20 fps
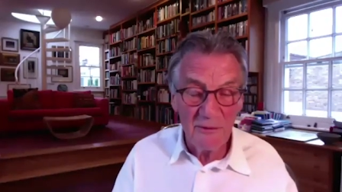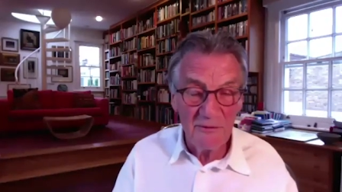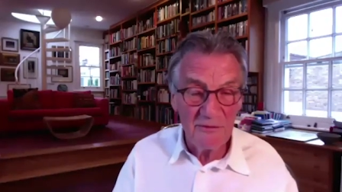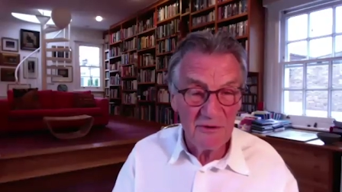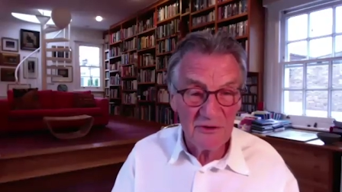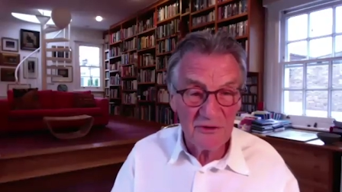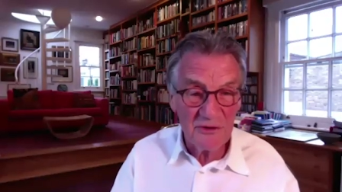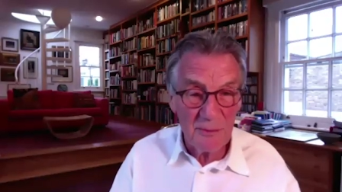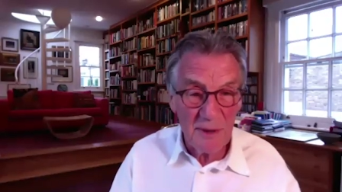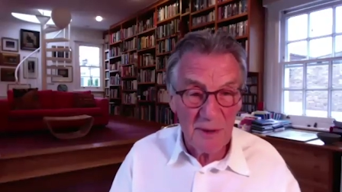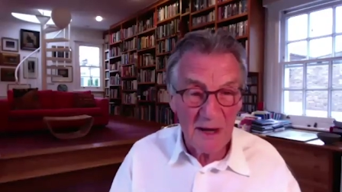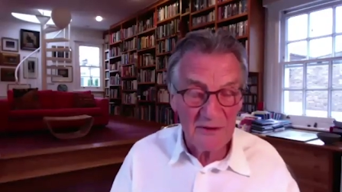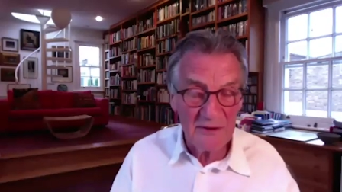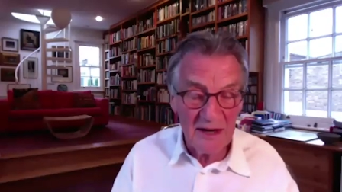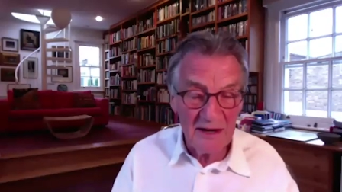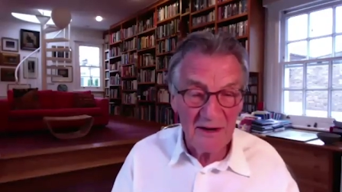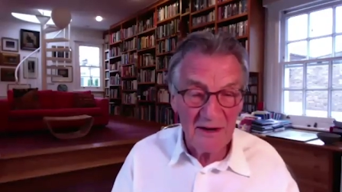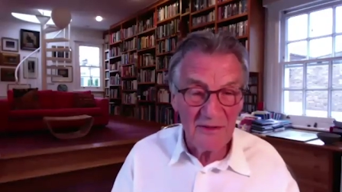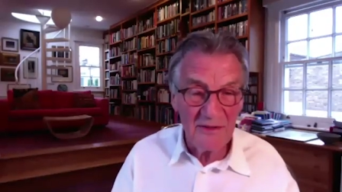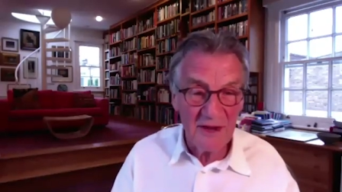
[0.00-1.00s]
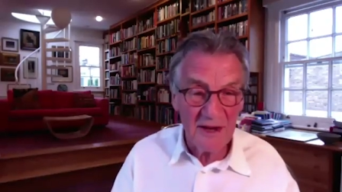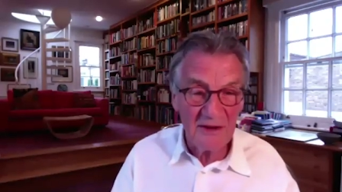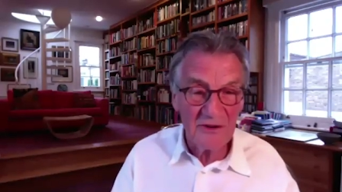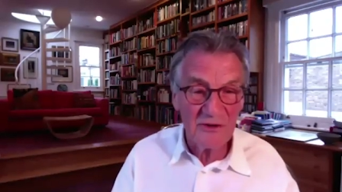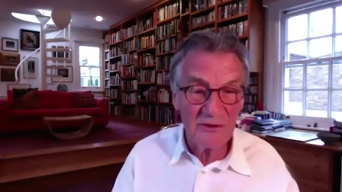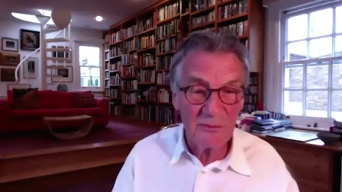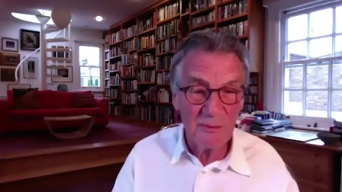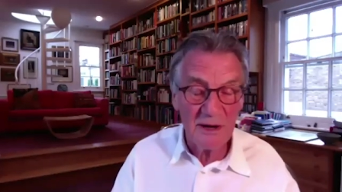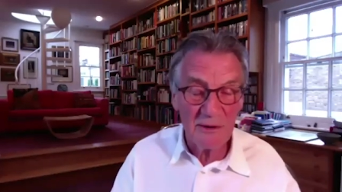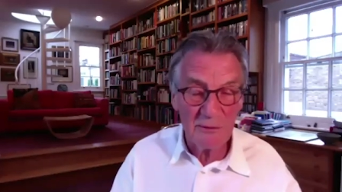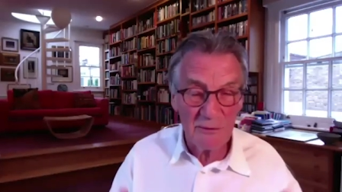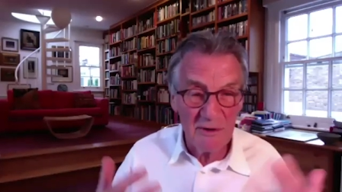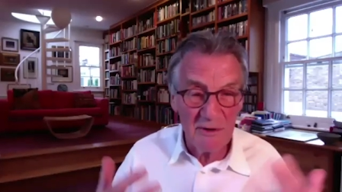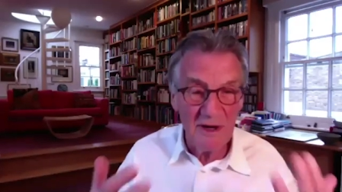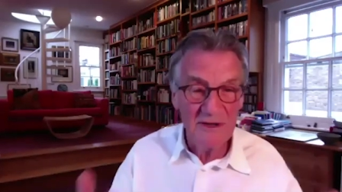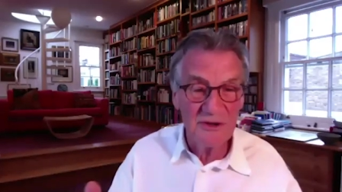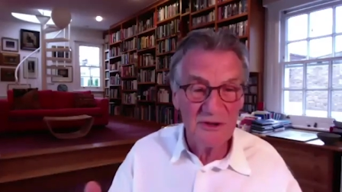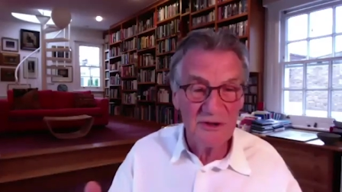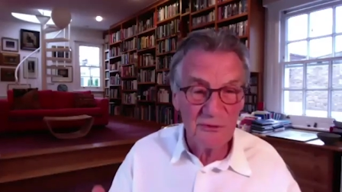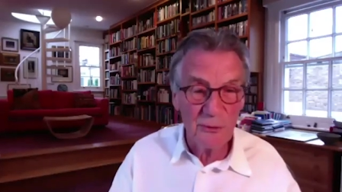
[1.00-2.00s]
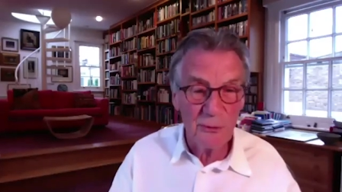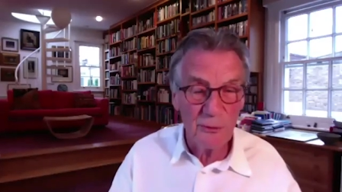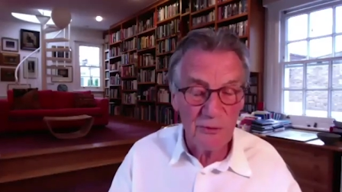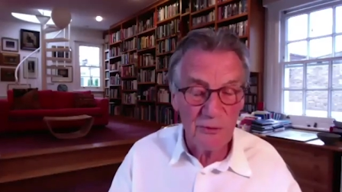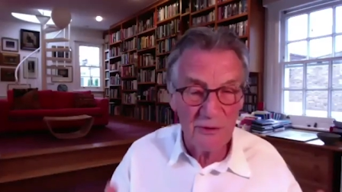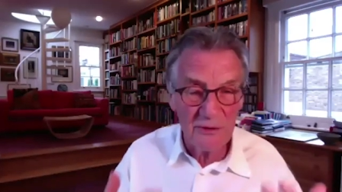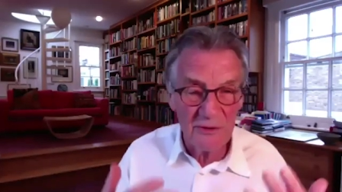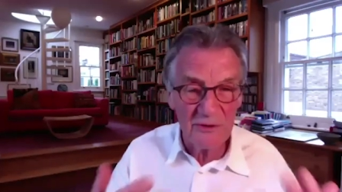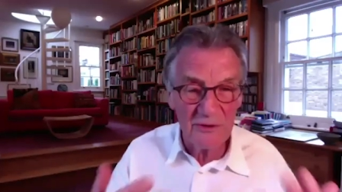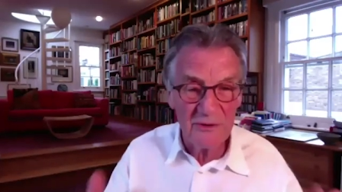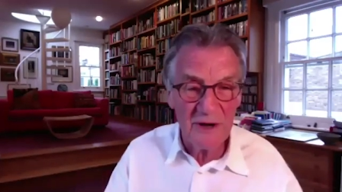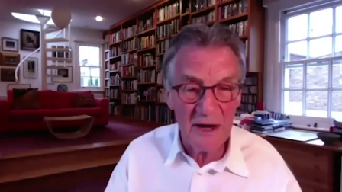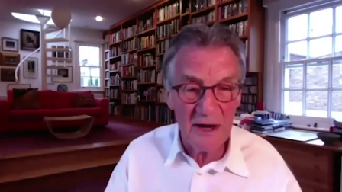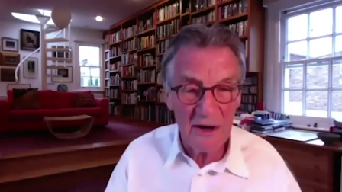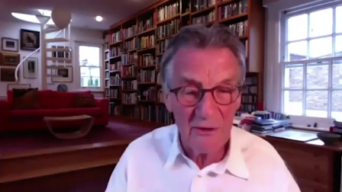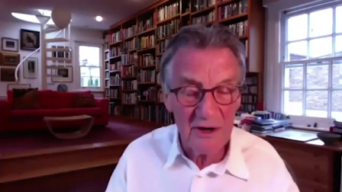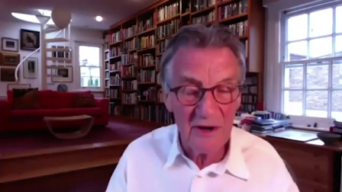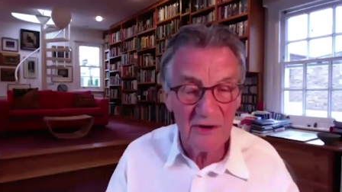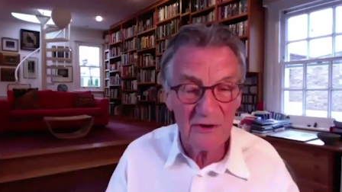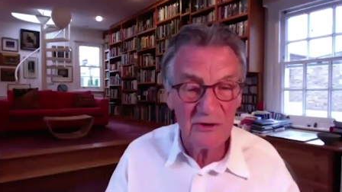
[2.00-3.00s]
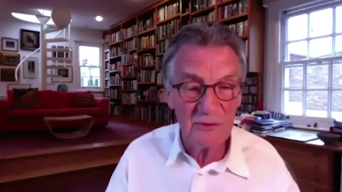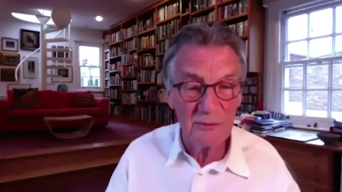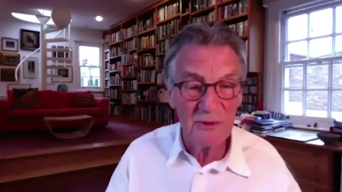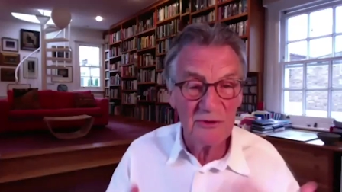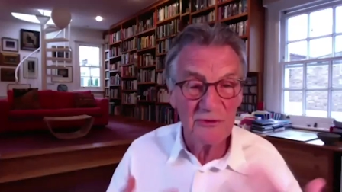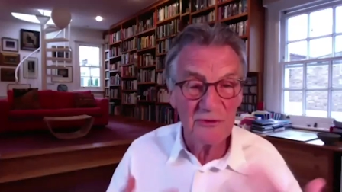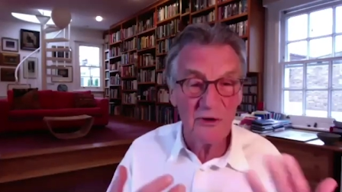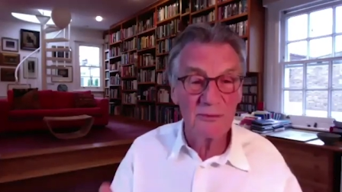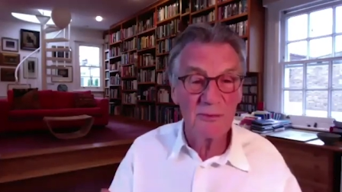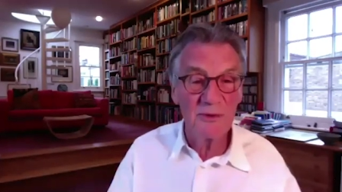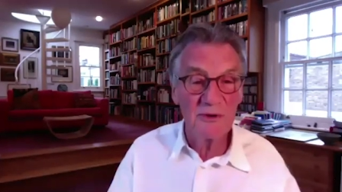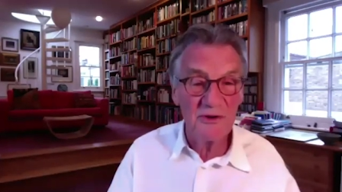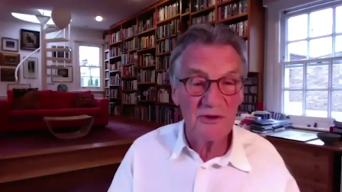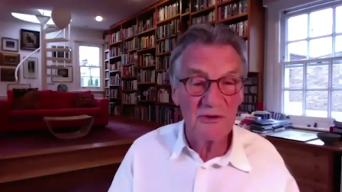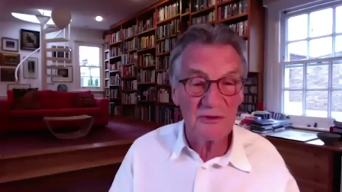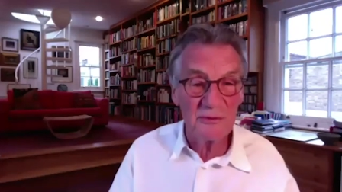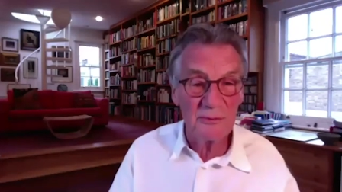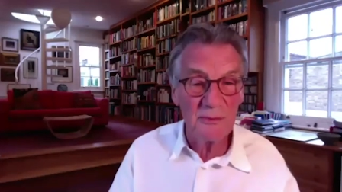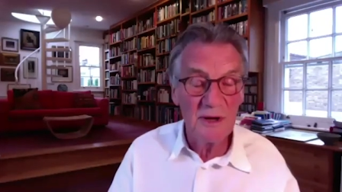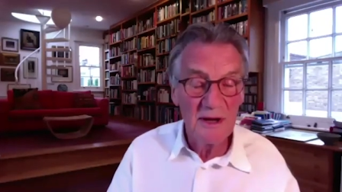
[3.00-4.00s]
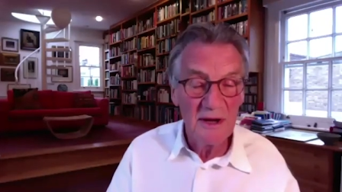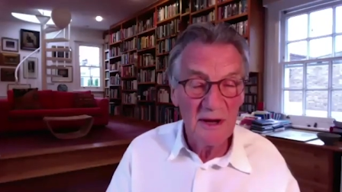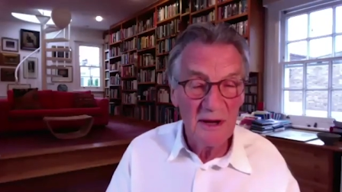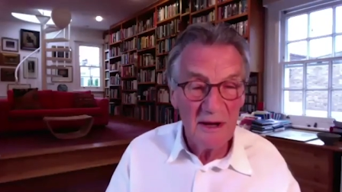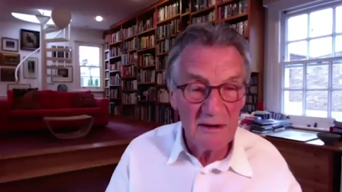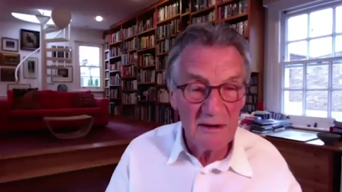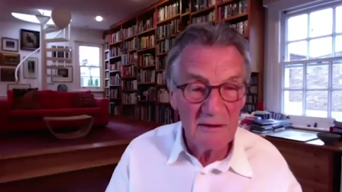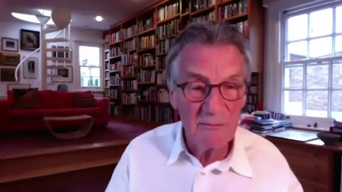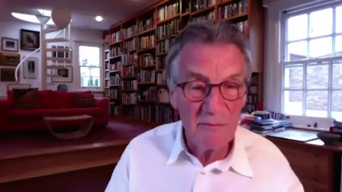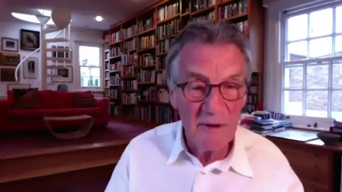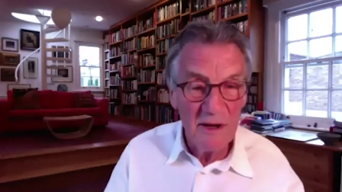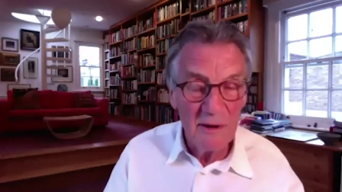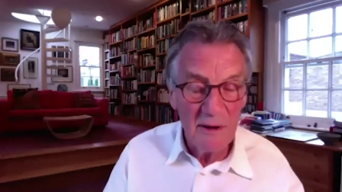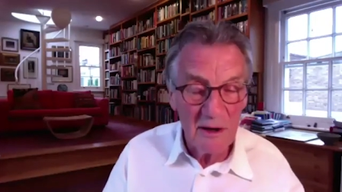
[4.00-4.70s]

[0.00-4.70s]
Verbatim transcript: if it's about anything, it's about religious authoritarianism and dogmatism and,